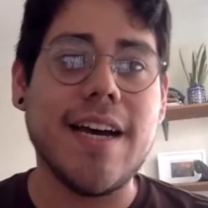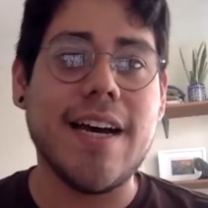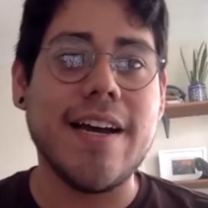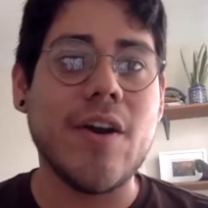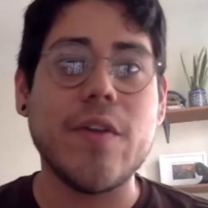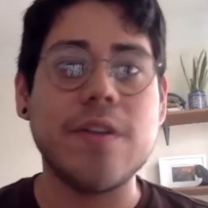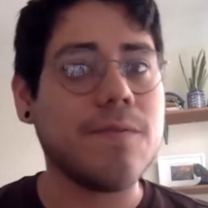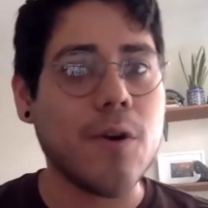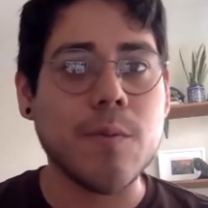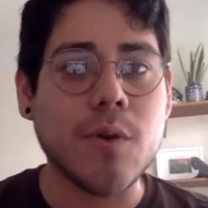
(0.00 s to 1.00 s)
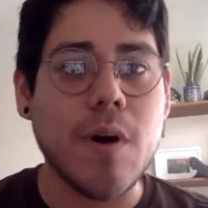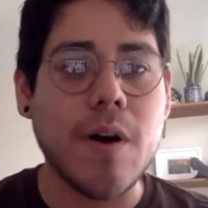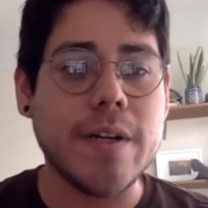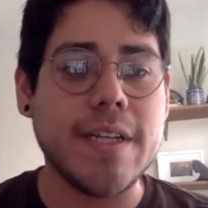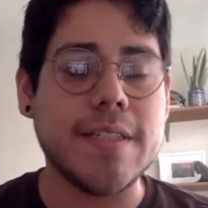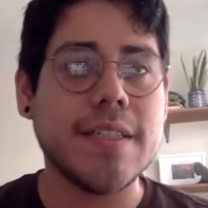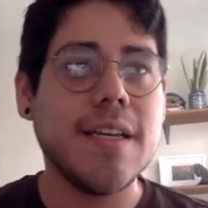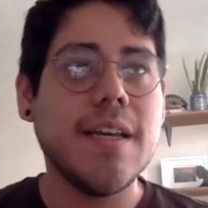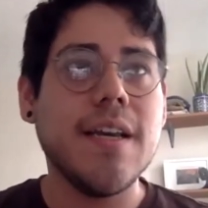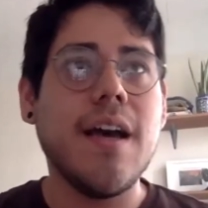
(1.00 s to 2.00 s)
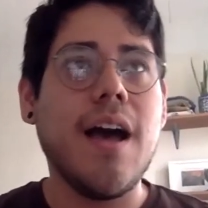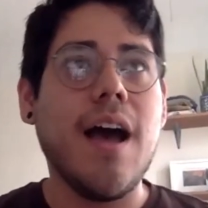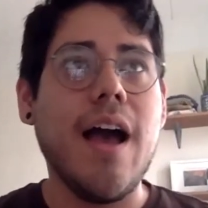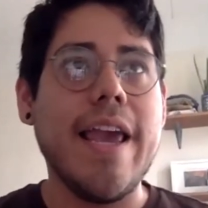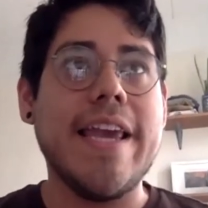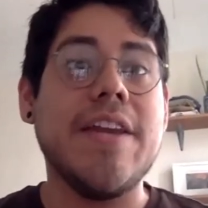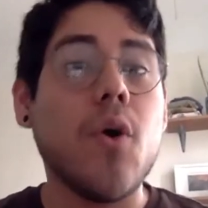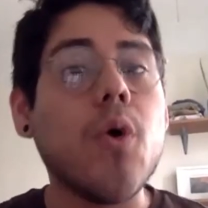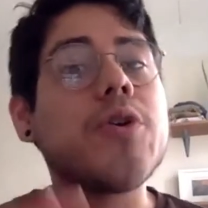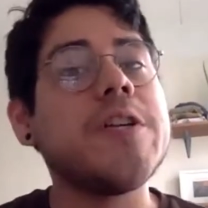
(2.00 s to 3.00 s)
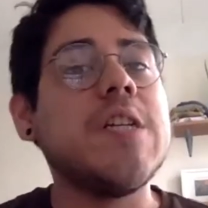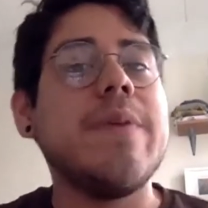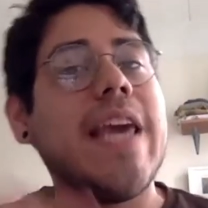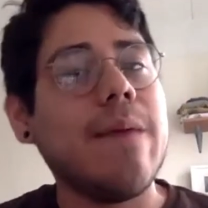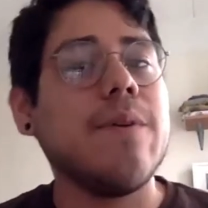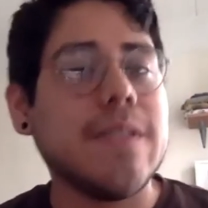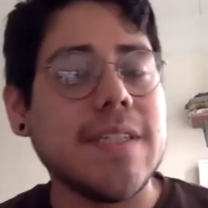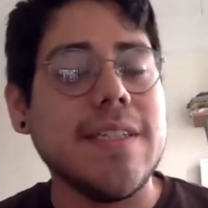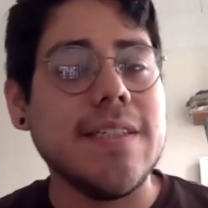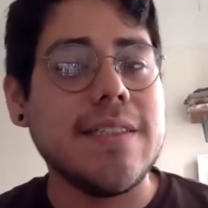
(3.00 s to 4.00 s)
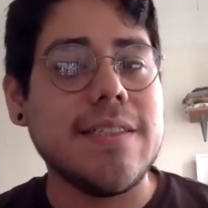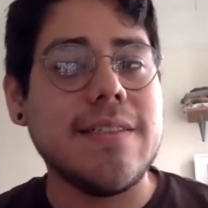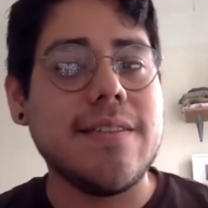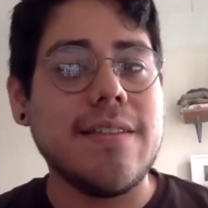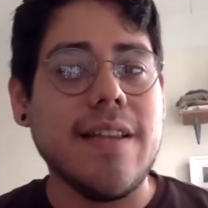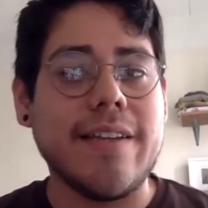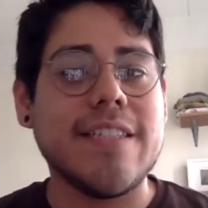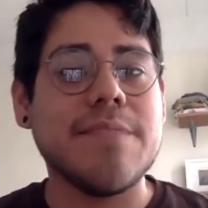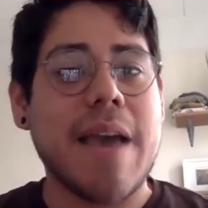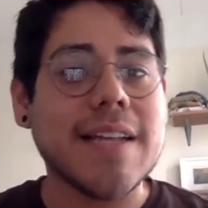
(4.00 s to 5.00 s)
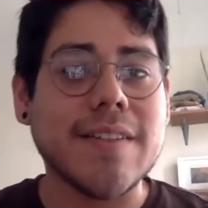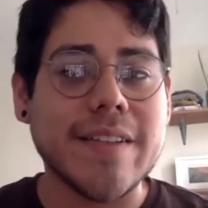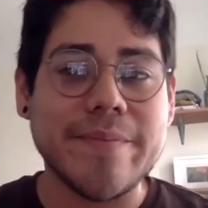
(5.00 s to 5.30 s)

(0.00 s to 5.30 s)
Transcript: and all these formal qualities in order to be able to like dismantle them.